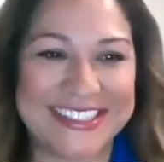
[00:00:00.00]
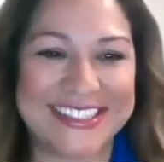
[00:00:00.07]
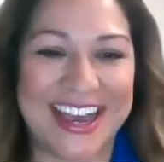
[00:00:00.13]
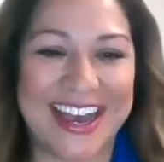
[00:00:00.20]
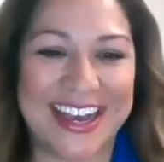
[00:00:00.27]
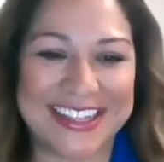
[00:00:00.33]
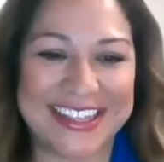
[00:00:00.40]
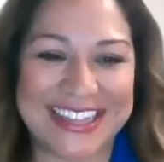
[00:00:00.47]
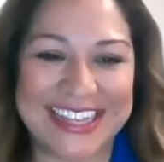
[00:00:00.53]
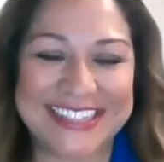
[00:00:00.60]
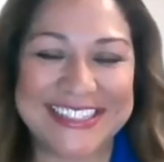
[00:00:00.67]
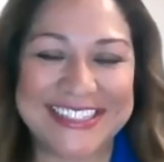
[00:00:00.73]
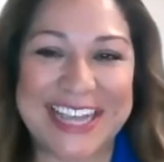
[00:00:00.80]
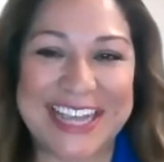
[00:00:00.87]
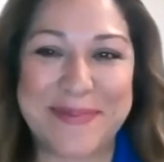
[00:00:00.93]
Doc.
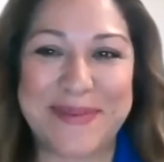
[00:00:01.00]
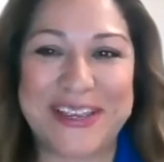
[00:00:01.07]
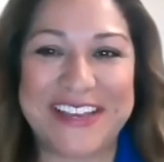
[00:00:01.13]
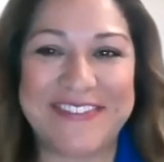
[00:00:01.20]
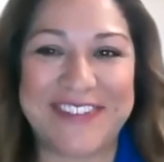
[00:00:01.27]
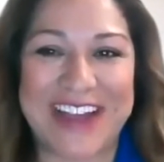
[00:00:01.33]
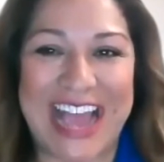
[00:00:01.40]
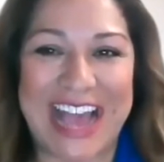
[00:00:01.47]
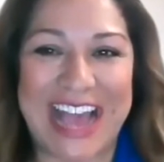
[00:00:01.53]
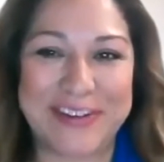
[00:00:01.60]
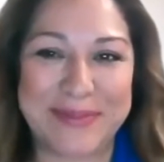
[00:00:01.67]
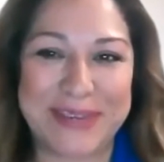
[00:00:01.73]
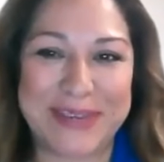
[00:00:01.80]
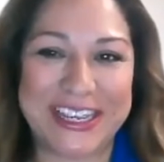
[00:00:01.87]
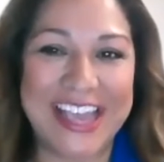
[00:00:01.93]
Thanks, JB, for
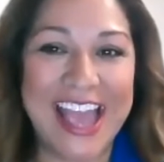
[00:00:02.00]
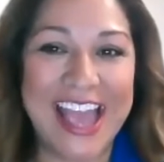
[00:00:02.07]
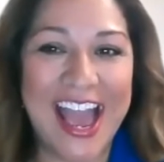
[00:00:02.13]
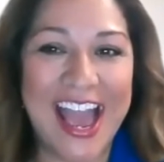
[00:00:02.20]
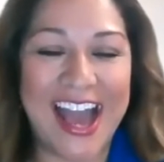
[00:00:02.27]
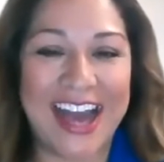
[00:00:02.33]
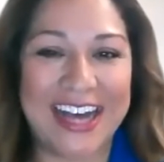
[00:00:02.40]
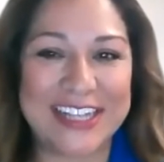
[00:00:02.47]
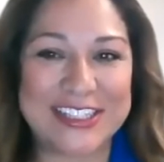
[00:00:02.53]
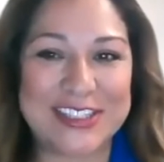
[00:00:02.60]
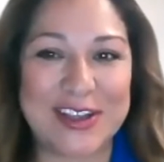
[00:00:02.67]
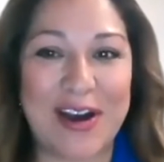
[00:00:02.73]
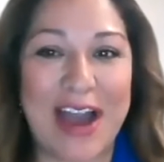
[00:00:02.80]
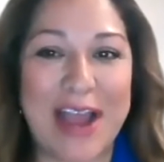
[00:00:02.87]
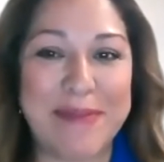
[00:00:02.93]
having me. Uh,
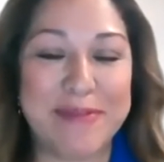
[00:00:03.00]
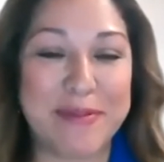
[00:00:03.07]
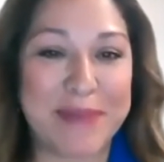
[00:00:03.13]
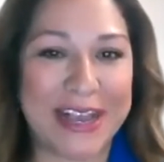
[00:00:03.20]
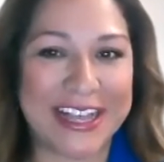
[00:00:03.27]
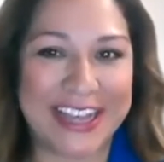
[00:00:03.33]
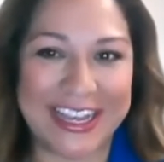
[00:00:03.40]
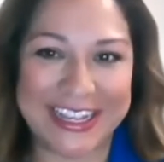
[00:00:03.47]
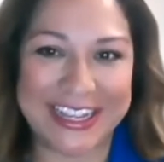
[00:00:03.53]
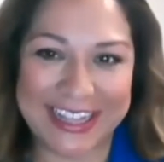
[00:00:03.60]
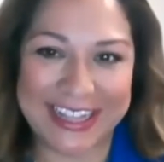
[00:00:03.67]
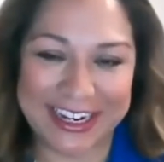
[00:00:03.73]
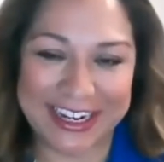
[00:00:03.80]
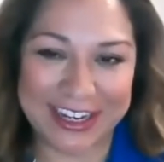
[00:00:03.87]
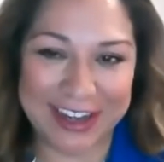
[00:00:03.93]
so, I'm Rebecca
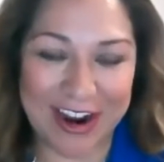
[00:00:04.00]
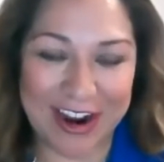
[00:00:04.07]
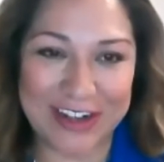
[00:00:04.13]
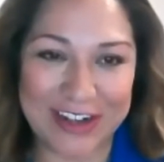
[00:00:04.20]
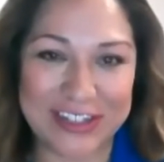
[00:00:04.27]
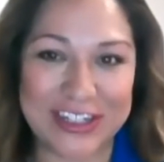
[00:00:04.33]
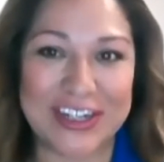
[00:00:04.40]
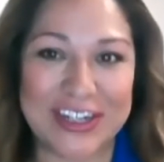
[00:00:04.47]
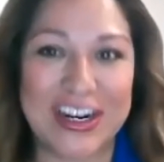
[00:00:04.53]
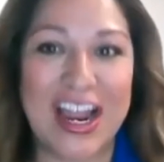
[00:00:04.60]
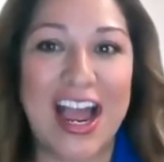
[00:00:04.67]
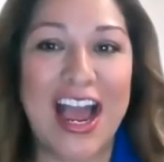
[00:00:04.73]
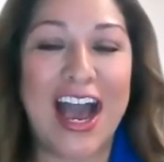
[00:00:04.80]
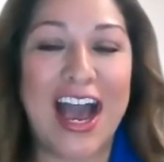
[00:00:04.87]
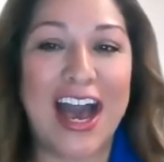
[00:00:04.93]
Aguilera Gardiner.
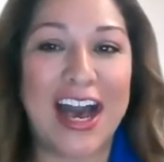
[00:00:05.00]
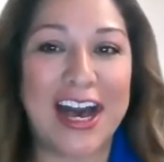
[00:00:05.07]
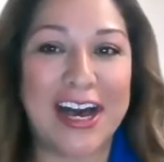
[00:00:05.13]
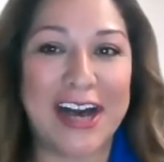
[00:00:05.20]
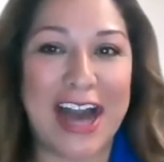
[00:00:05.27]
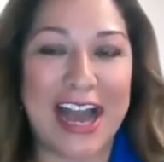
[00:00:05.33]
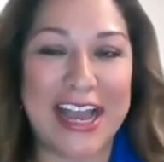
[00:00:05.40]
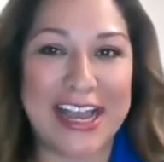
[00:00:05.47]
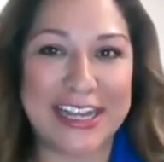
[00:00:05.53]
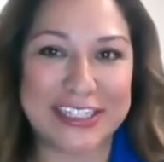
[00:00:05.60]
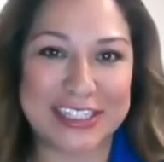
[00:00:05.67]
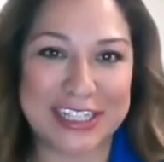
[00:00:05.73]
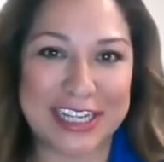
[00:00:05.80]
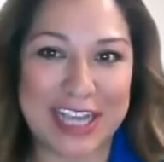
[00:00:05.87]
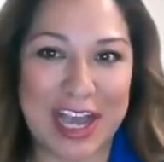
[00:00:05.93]
Uh, I
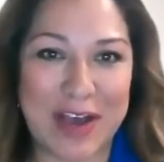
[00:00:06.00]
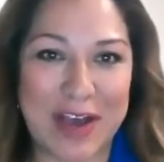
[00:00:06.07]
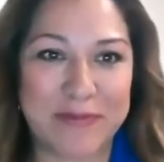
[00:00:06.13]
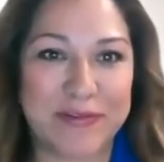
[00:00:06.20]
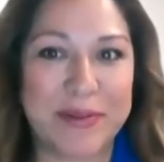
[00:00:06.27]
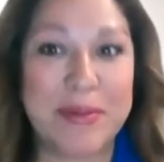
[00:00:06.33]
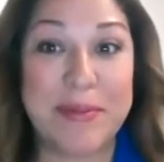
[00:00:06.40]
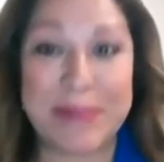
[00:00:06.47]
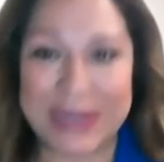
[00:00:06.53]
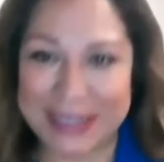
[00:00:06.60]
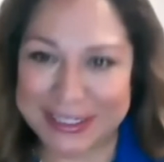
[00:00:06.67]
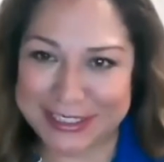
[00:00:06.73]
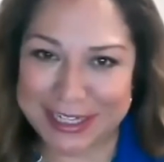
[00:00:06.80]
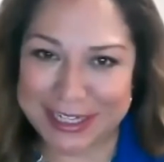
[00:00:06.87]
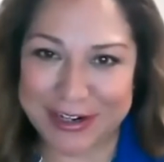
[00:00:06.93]
actually come from a
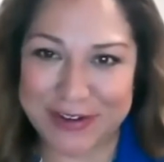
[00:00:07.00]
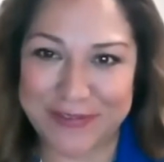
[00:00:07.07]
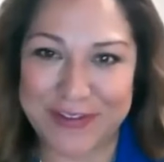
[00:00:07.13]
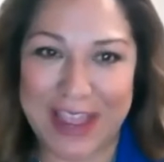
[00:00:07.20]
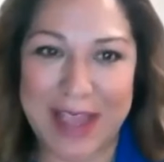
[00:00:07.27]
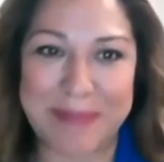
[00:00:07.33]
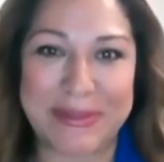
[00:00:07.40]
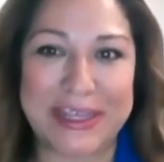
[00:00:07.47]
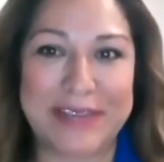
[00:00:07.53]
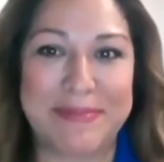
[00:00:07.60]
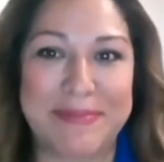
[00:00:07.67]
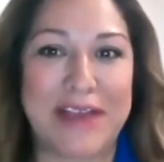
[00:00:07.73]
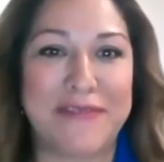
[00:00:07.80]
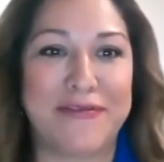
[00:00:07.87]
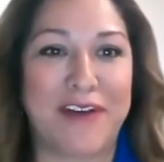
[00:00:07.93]
military family.
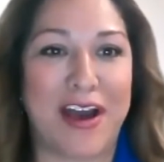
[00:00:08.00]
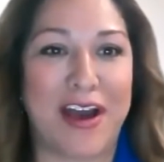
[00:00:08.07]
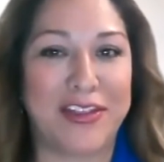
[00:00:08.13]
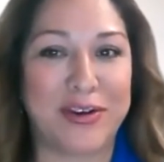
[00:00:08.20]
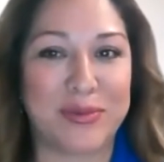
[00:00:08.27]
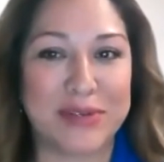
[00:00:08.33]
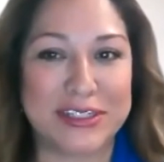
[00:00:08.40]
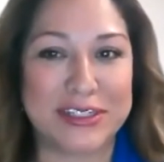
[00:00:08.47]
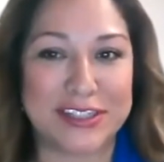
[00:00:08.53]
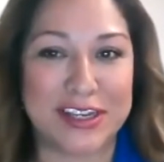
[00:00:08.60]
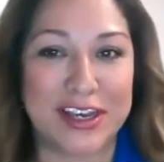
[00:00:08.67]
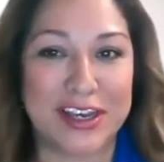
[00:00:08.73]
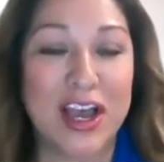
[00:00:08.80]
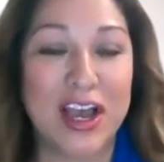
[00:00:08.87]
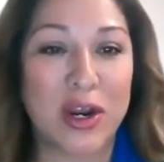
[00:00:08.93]
My father was
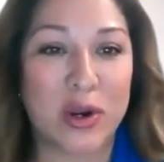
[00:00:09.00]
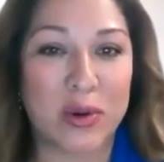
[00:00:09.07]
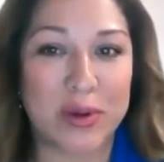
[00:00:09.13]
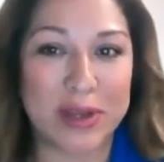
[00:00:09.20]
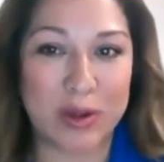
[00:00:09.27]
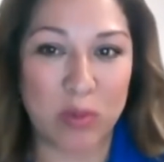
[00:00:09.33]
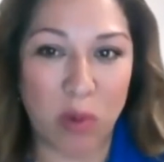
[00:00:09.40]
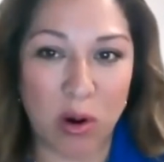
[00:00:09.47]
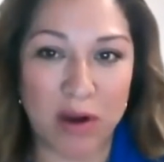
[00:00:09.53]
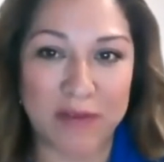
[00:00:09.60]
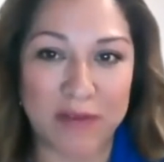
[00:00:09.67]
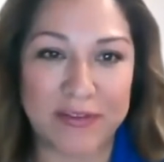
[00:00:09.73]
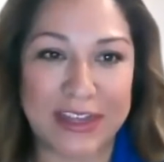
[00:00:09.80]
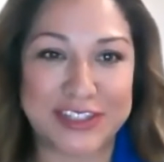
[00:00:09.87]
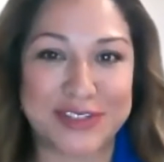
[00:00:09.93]
a Korean War
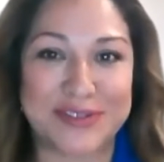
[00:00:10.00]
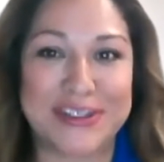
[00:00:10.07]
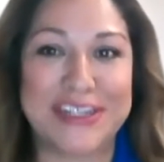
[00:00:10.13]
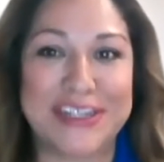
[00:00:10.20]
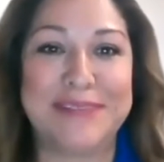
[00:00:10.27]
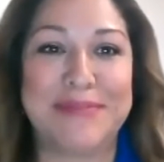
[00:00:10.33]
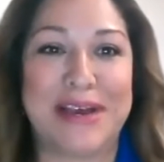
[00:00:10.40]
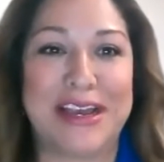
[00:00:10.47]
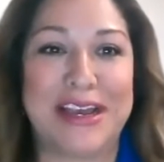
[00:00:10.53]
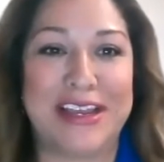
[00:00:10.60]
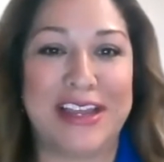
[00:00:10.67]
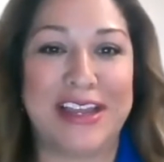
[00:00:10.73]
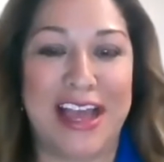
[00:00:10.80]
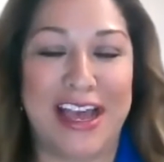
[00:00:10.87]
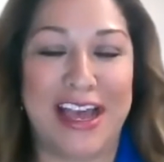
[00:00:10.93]
veteran.
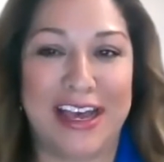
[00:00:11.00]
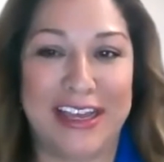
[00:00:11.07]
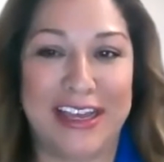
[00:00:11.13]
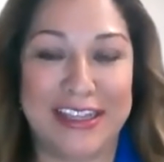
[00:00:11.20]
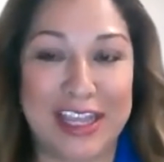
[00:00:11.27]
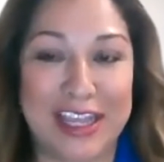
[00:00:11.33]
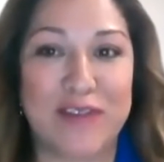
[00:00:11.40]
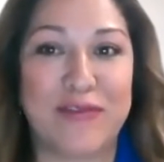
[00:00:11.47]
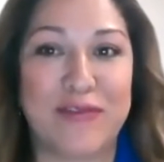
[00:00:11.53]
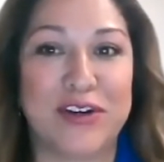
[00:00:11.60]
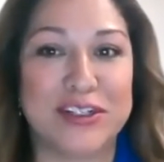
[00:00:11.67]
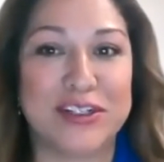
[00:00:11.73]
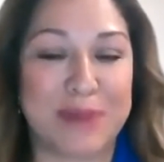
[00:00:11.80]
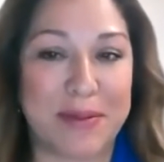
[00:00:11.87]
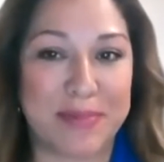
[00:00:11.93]
My uh, in the Air
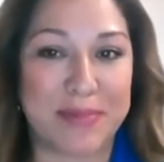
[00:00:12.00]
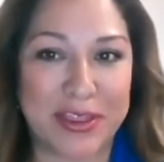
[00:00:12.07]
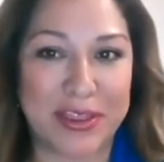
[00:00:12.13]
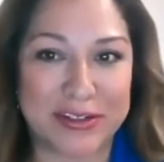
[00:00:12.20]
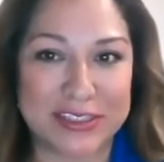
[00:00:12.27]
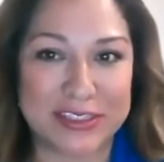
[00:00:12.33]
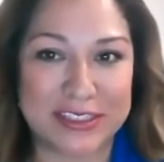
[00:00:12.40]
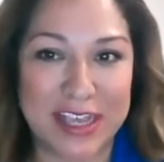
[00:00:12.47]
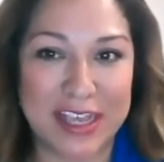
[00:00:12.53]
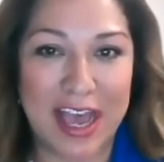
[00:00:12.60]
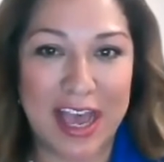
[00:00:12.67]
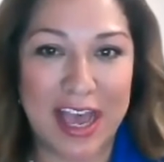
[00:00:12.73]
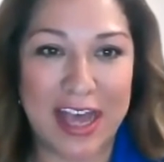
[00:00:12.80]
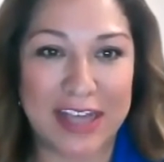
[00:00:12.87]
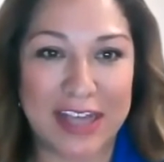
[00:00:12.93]
Force. My brother is
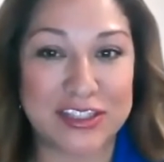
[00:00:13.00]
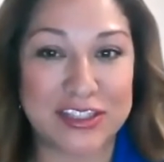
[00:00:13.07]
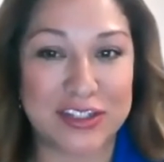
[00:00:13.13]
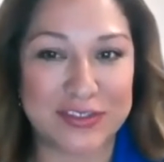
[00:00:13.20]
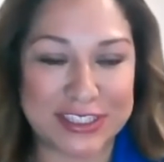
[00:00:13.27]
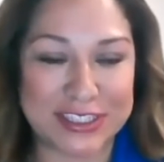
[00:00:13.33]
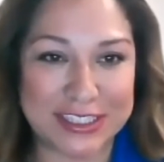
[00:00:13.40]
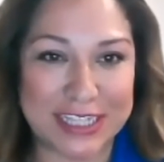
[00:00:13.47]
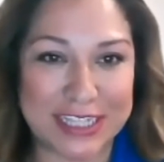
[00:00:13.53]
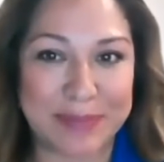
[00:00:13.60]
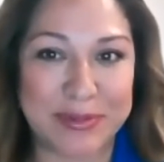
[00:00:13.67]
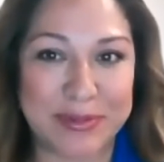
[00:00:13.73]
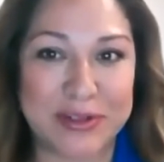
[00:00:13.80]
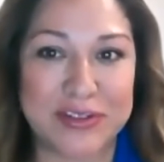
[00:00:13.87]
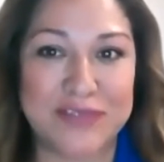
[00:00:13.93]
a service
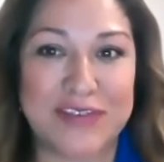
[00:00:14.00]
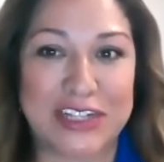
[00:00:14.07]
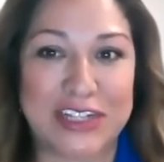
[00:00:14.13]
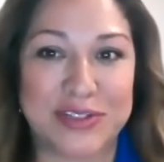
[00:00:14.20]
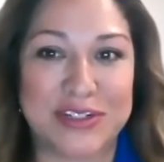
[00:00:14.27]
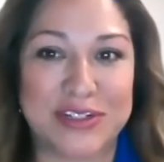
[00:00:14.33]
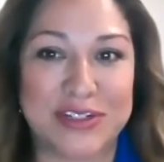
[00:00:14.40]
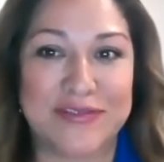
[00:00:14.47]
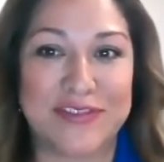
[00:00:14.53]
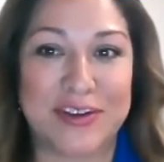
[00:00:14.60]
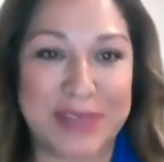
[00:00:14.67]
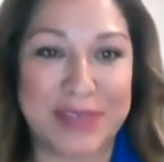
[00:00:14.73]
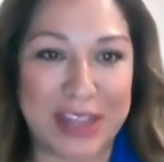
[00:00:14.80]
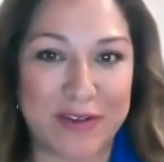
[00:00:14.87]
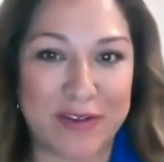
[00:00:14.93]
disabled veteran from
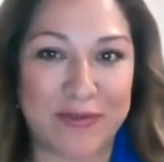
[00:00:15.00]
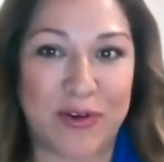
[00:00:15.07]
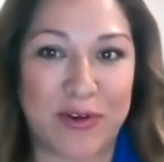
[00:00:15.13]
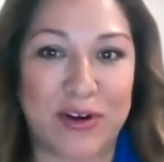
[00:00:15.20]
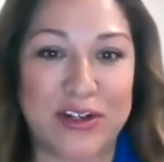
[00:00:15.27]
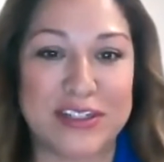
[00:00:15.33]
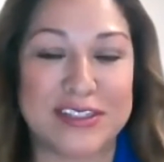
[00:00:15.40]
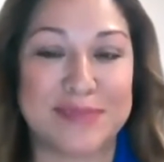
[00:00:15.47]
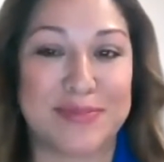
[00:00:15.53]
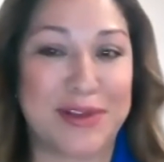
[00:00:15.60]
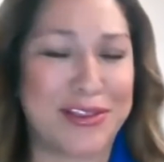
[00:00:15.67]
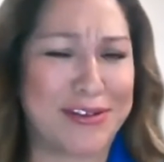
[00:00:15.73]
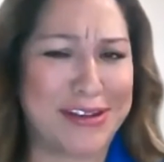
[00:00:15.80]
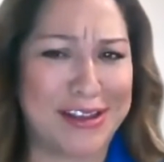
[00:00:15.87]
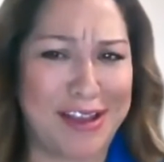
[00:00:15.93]
the Air Force.
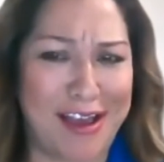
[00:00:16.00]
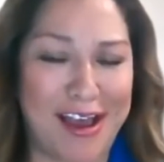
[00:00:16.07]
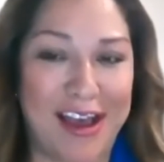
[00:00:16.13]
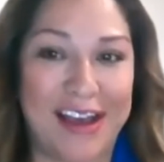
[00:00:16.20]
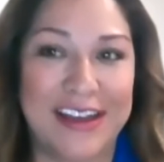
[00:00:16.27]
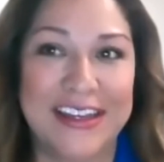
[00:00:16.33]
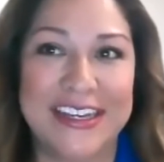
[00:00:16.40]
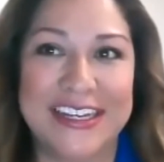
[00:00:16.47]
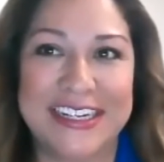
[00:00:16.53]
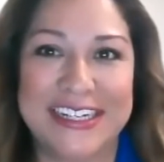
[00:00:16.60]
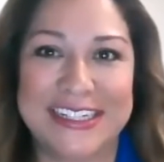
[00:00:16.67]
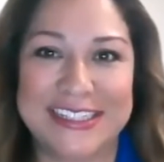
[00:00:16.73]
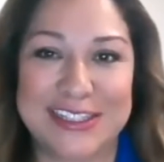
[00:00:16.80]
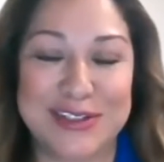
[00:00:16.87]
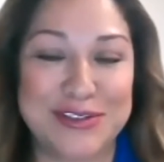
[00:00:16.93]
Brother-in-law
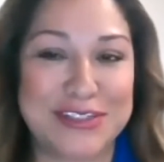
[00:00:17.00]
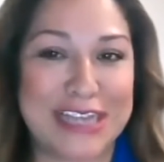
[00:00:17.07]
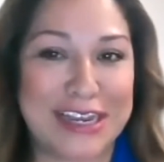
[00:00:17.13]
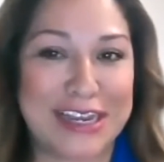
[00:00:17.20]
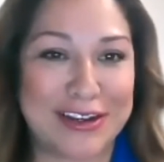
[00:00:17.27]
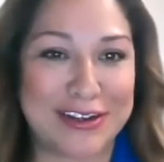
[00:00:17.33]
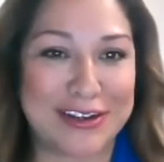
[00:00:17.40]
is lieutenant